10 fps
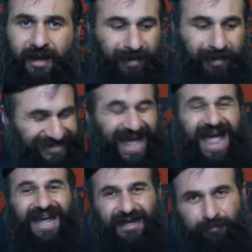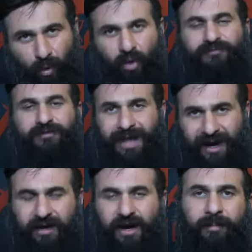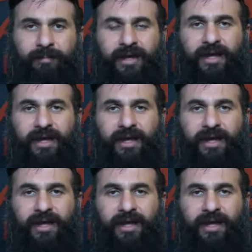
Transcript: because I can pour from that cup